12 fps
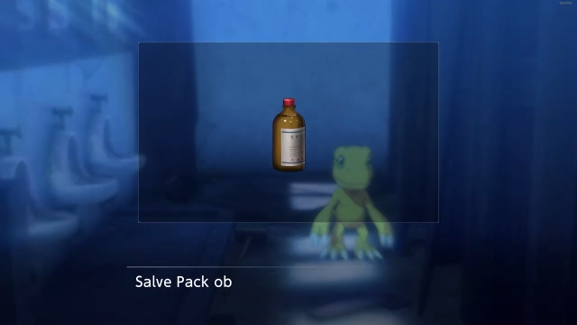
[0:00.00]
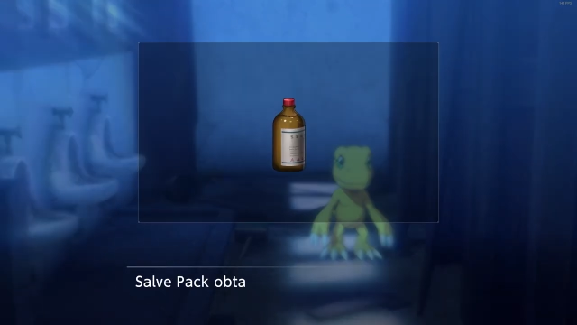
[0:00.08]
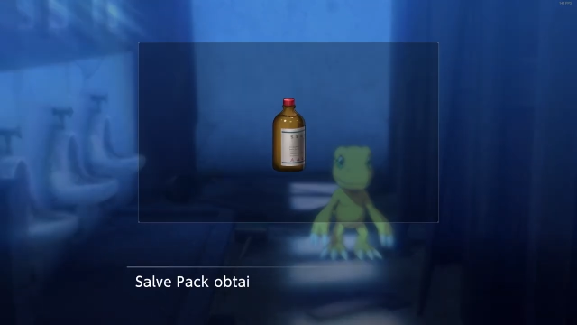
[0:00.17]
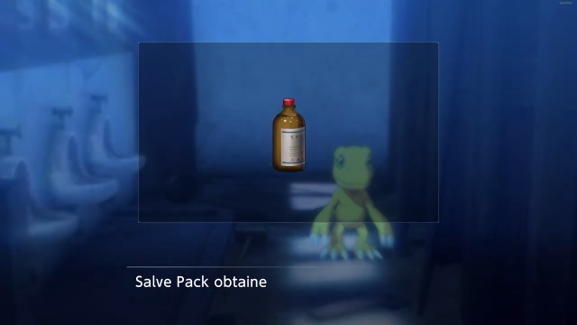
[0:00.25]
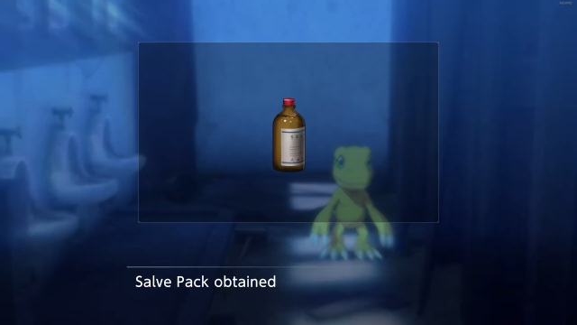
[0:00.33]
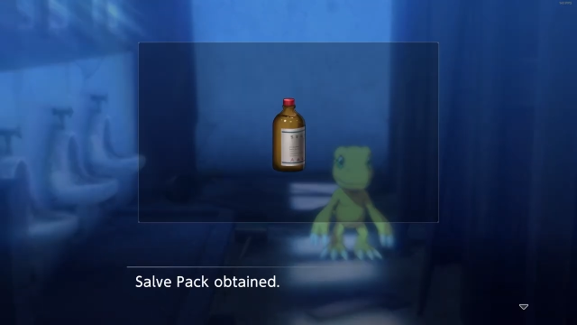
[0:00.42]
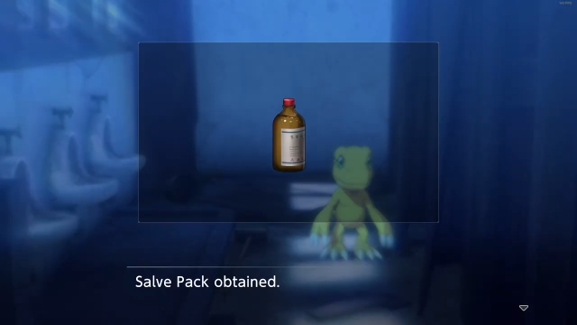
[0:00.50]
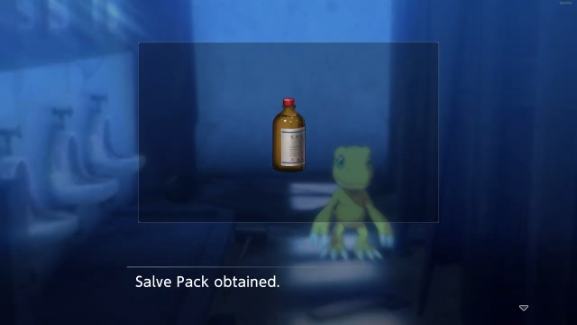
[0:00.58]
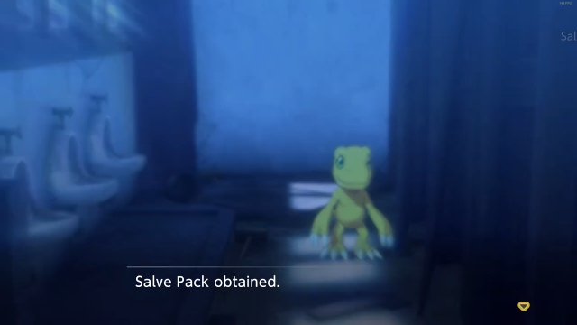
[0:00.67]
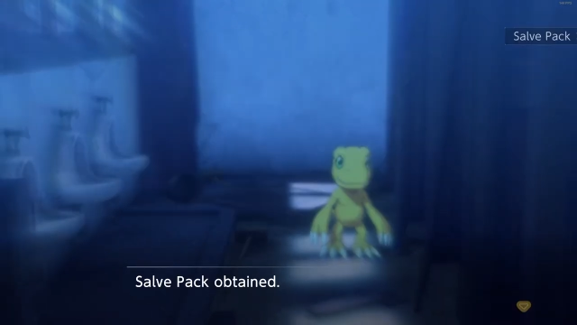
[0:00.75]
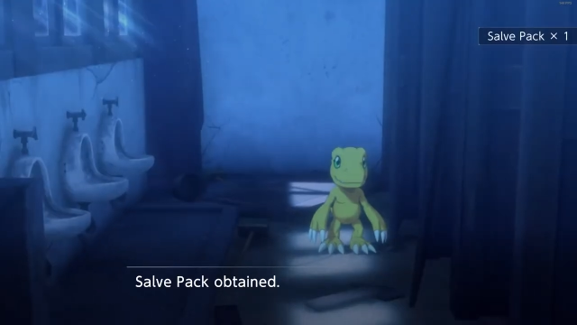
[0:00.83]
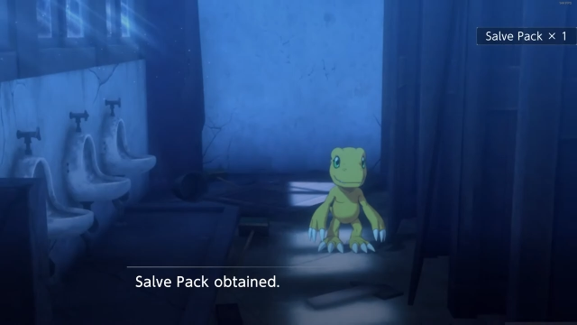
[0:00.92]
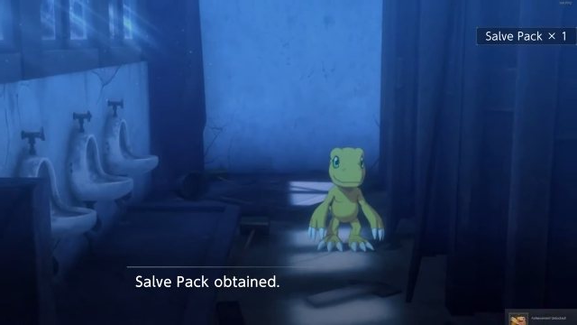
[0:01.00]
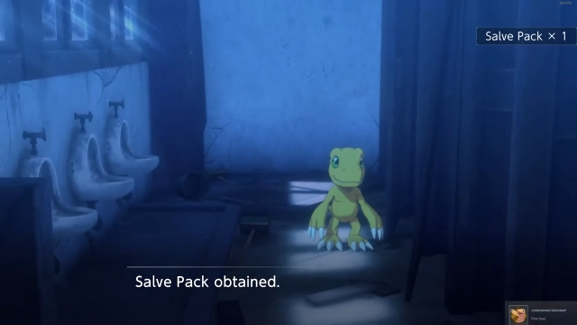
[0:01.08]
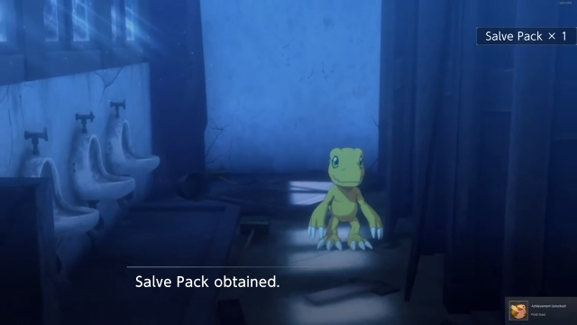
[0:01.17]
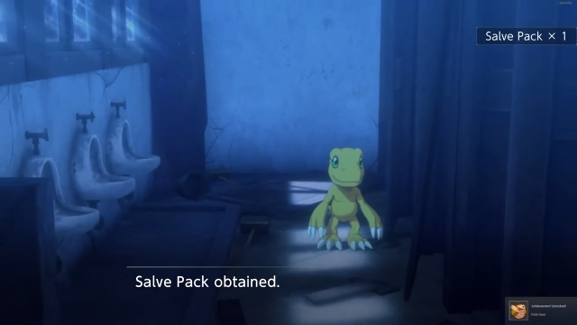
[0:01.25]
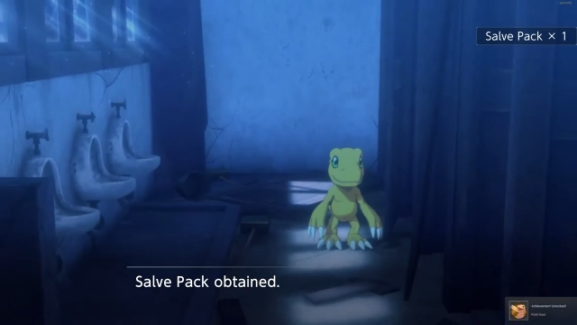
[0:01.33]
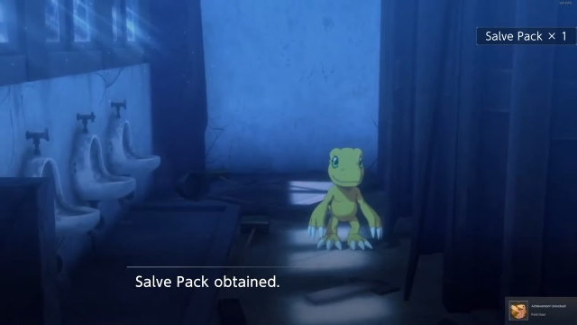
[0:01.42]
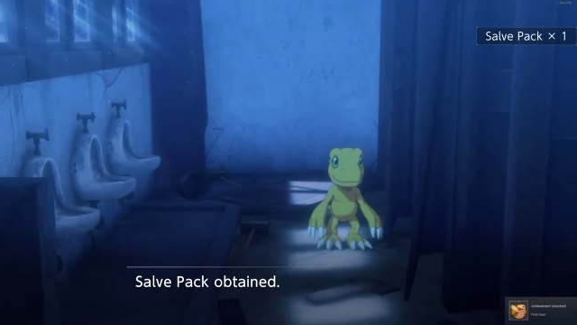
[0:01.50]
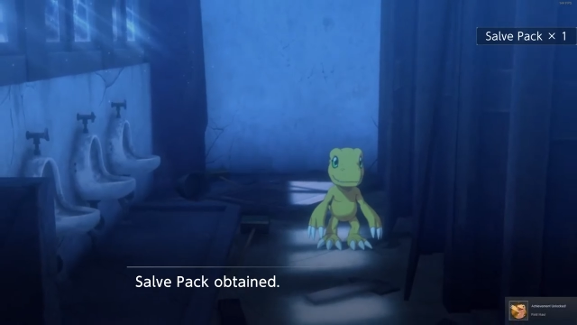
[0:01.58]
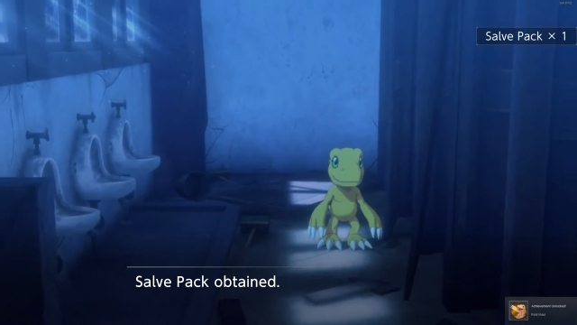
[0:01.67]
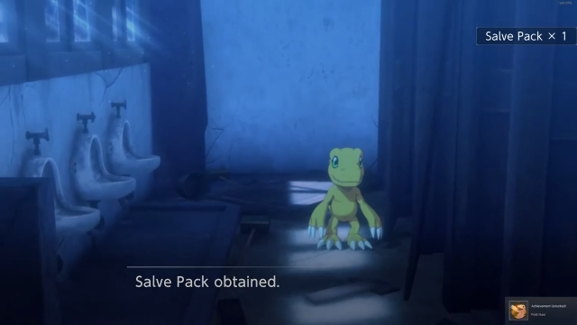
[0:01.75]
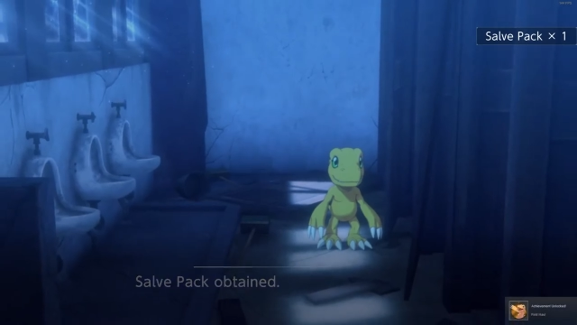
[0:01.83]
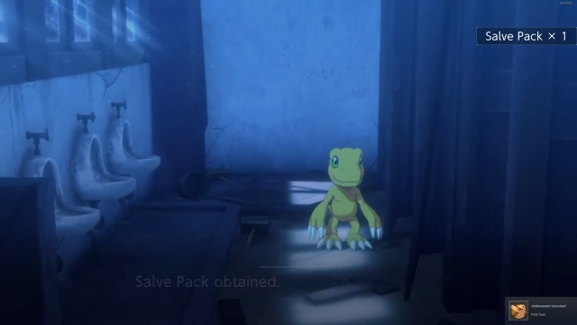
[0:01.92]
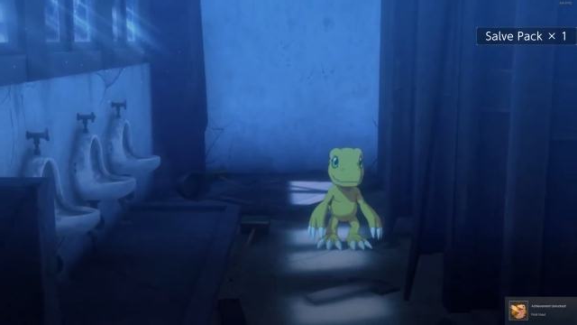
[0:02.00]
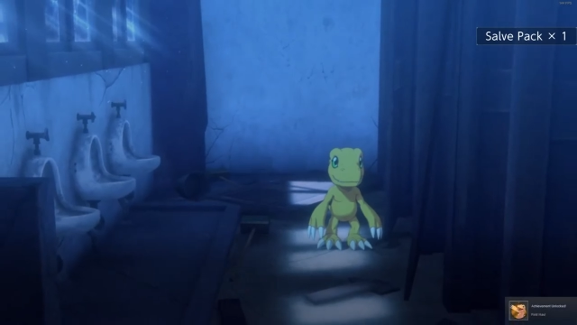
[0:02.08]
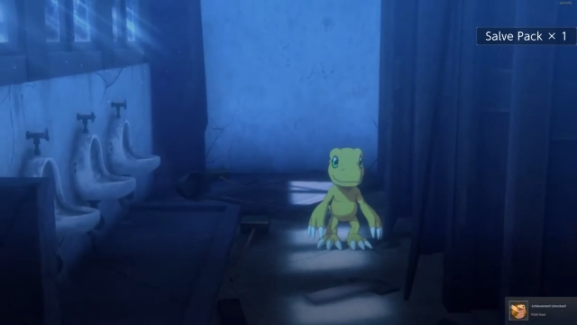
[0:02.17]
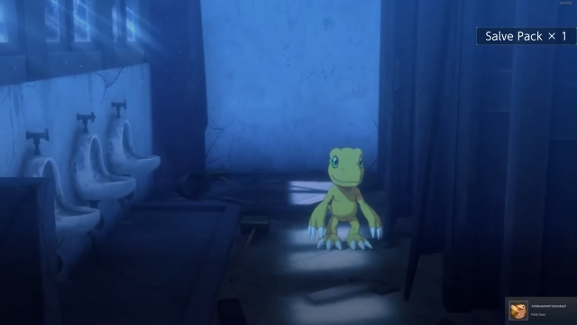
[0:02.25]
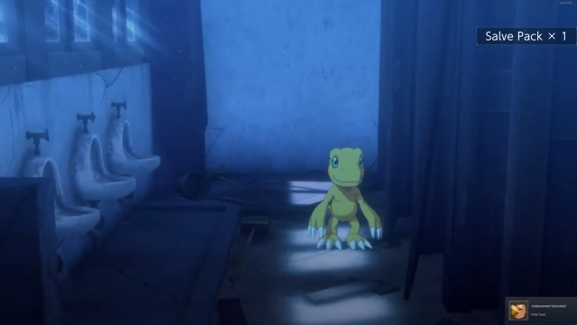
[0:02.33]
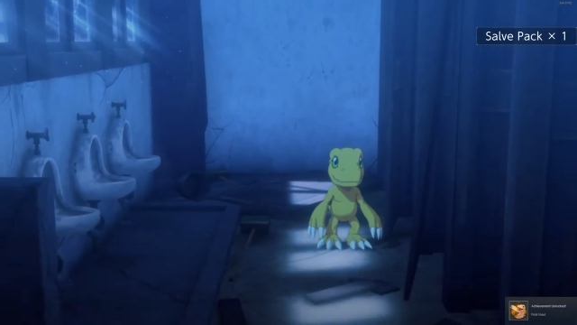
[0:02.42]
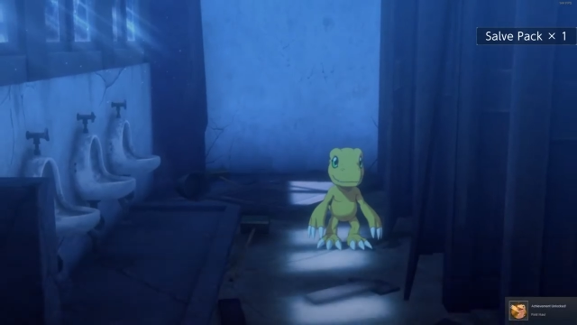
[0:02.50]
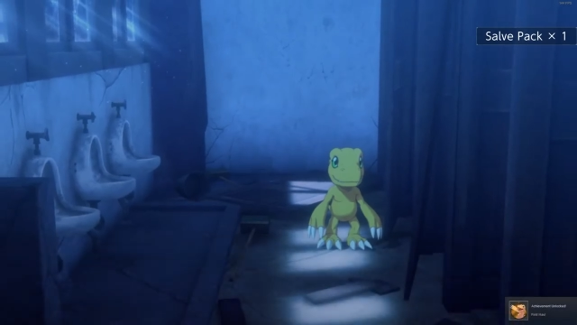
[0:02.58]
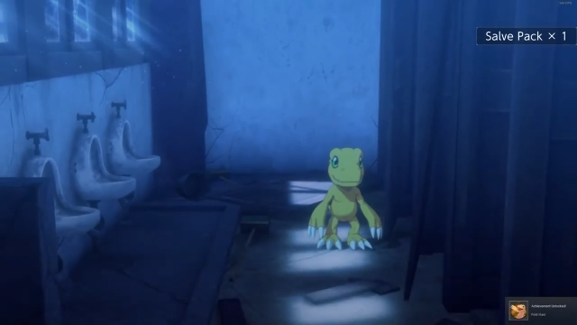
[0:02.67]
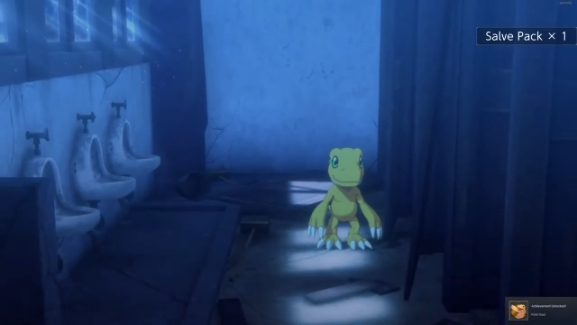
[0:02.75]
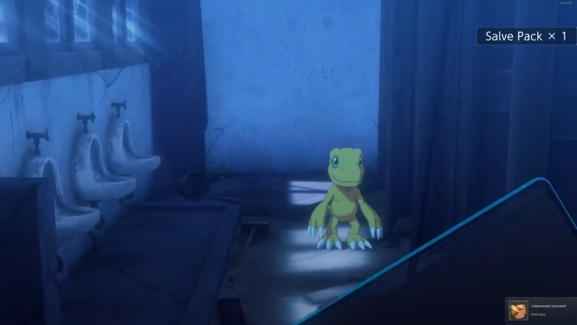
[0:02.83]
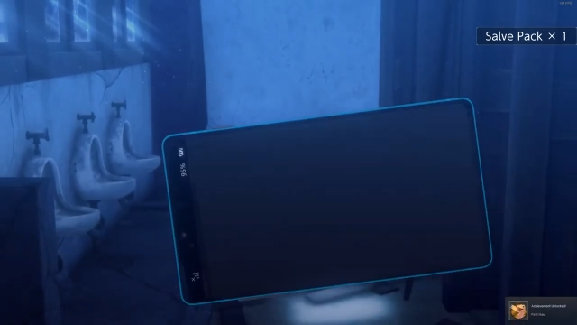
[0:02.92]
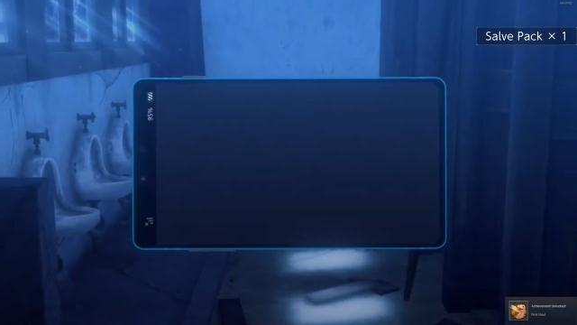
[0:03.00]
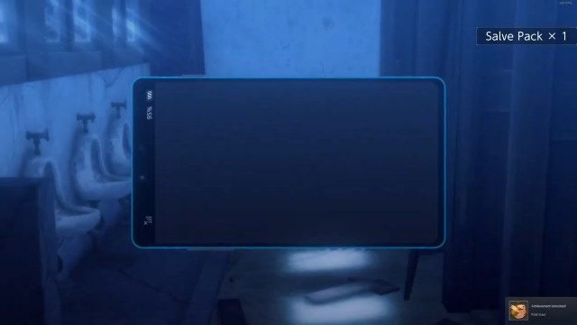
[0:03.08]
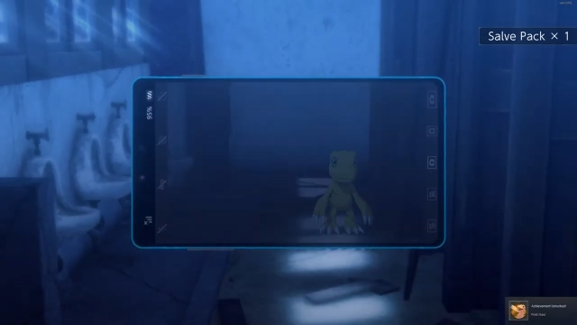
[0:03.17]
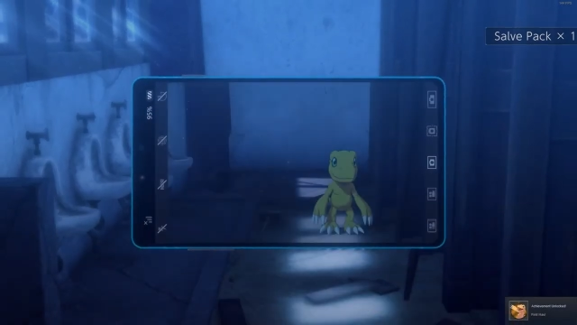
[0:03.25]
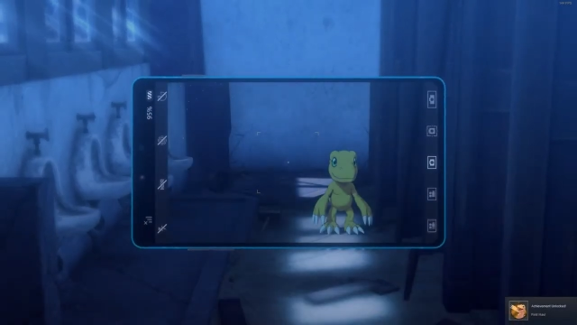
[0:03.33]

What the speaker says: (no speaker visible)